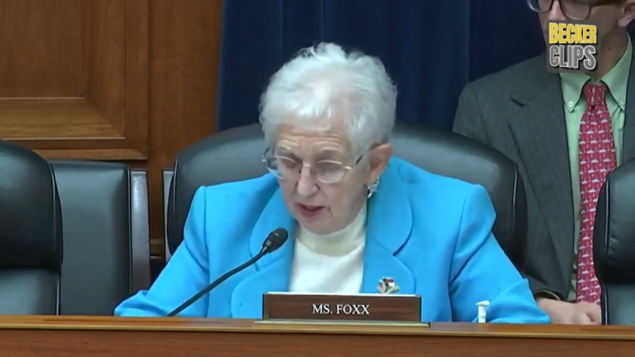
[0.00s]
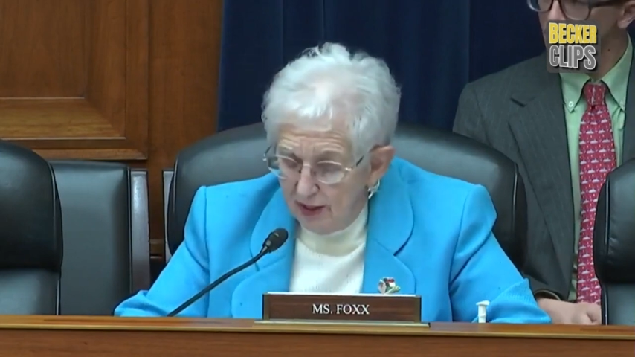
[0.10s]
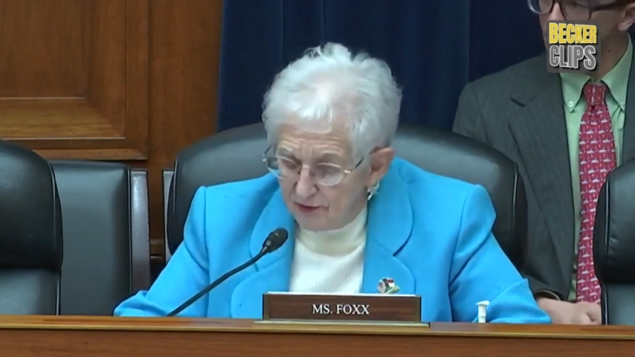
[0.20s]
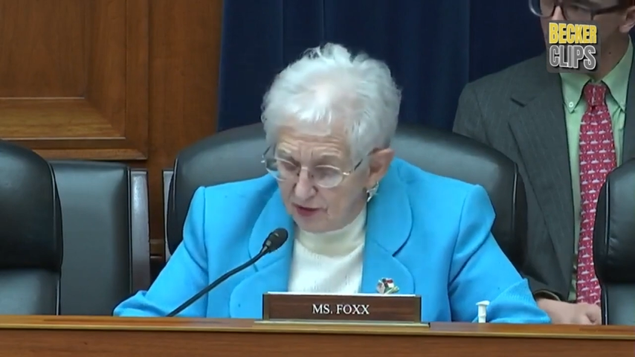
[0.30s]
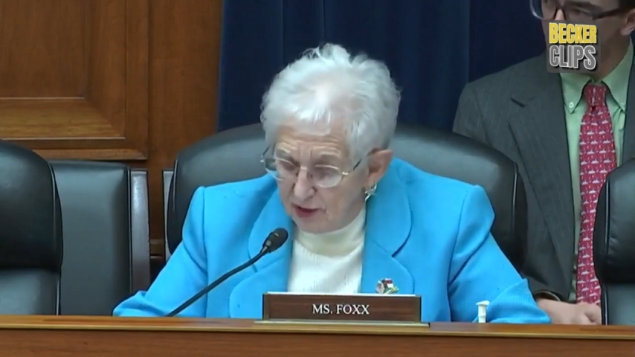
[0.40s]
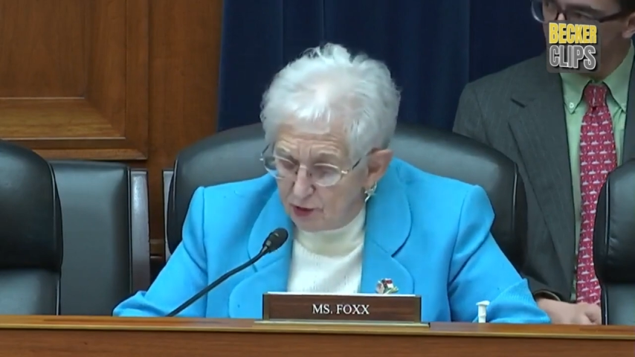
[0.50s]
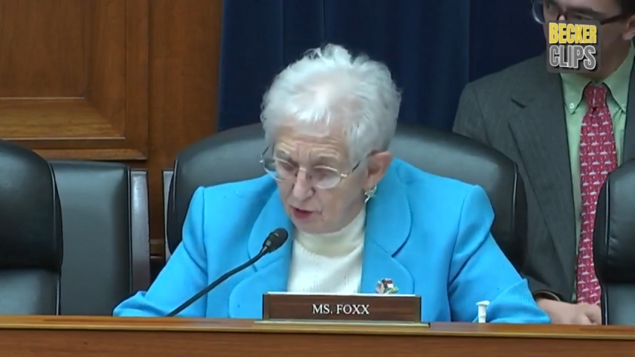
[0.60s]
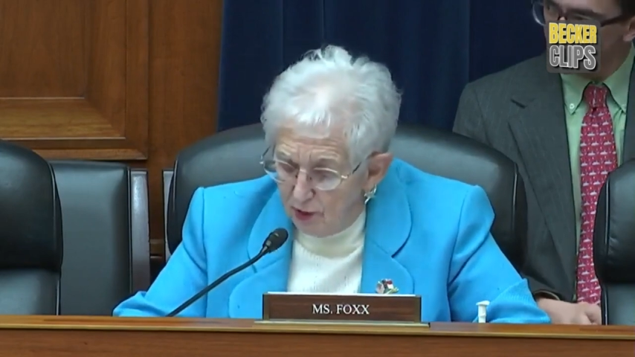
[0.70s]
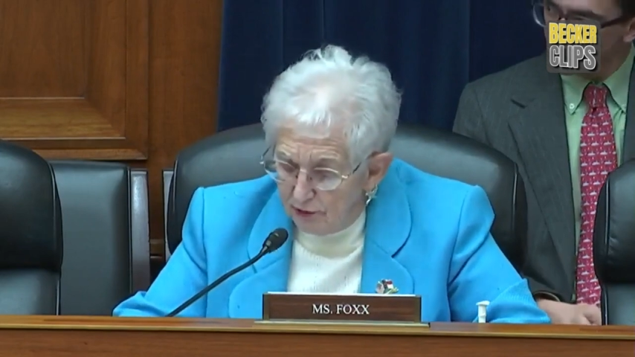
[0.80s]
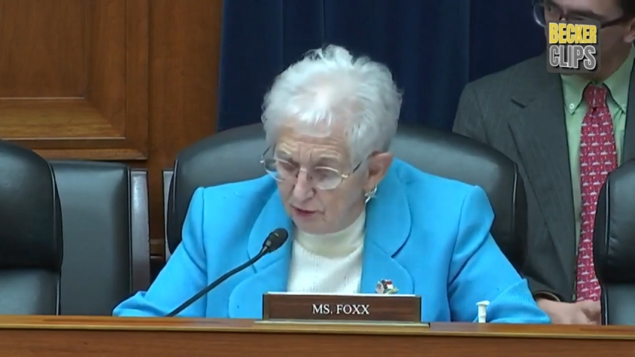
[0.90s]
of, say,
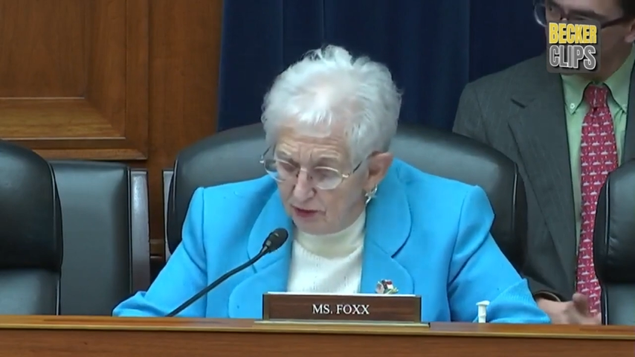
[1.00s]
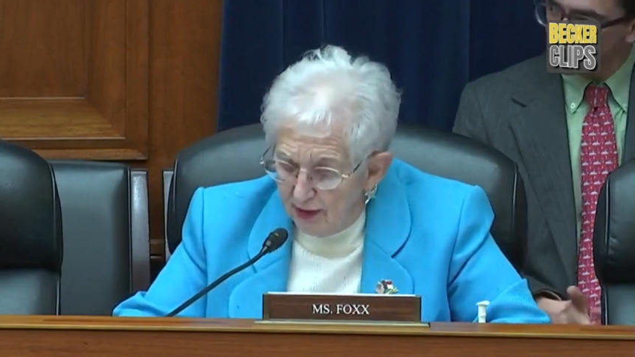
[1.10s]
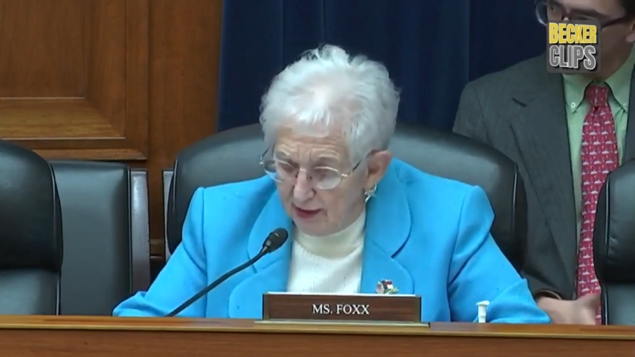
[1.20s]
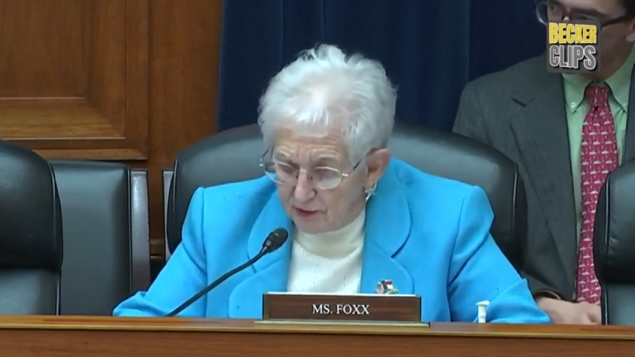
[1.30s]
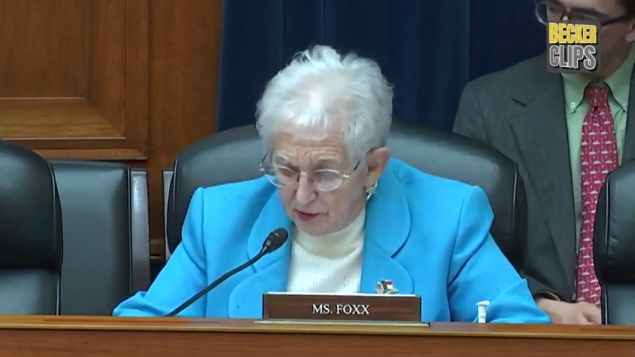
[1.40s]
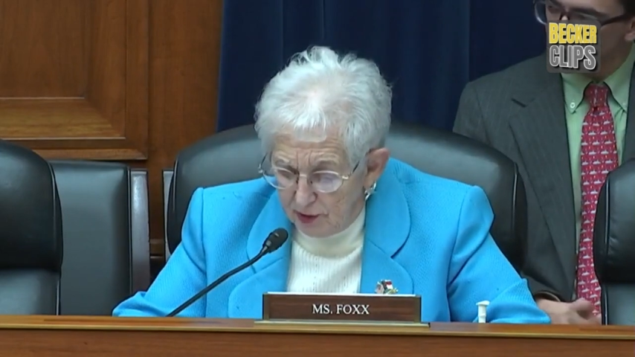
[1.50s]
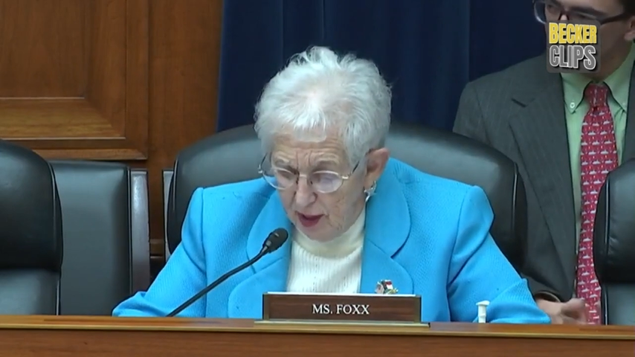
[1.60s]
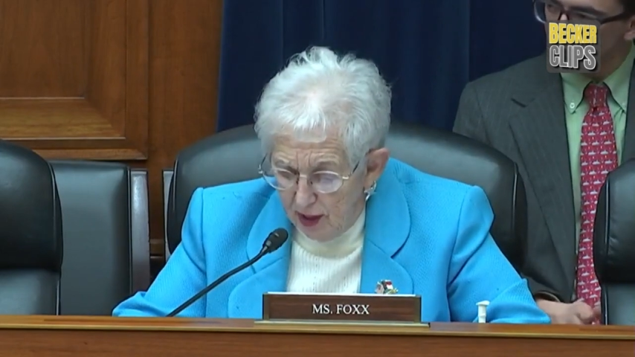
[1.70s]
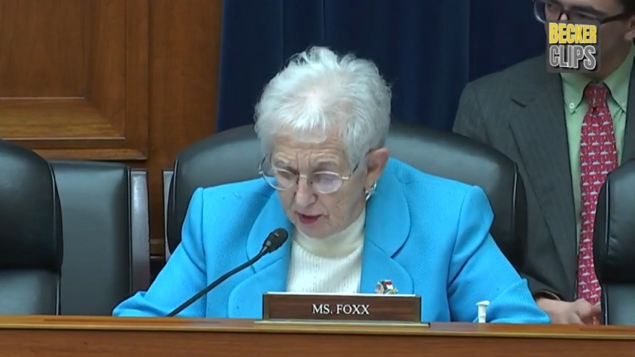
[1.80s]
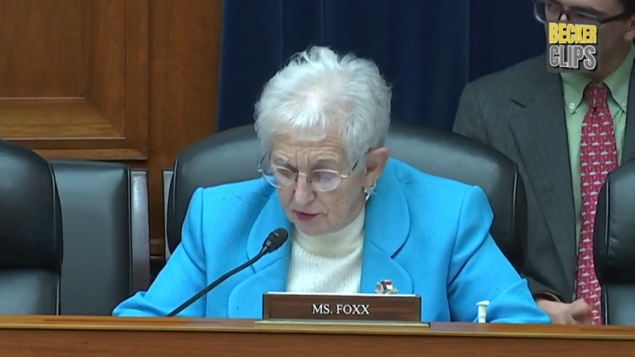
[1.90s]

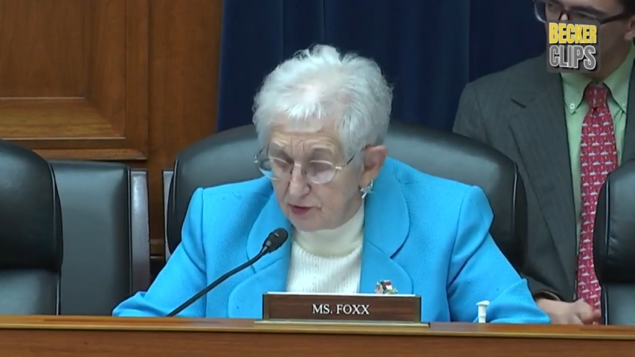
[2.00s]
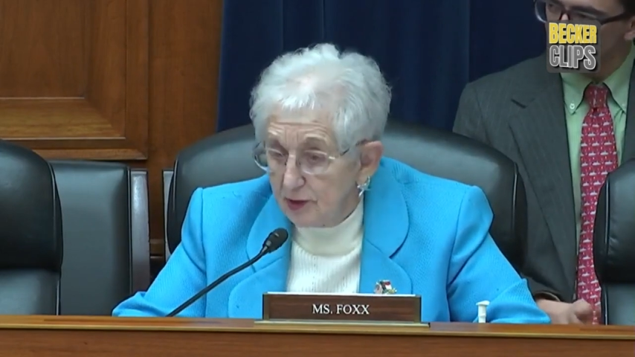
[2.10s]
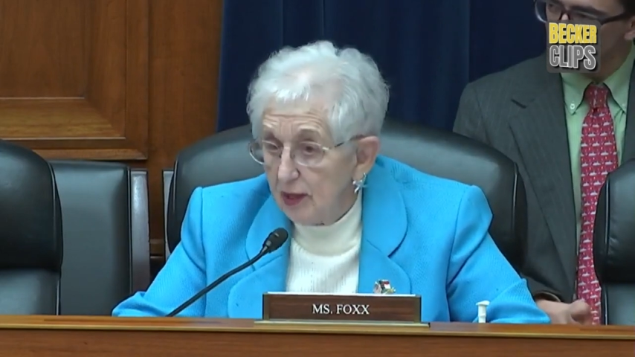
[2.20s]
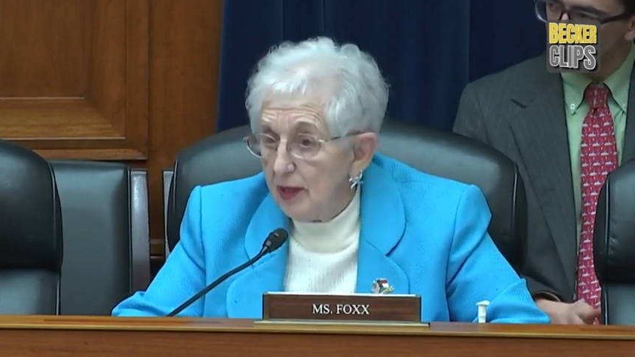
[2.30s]
$200,000,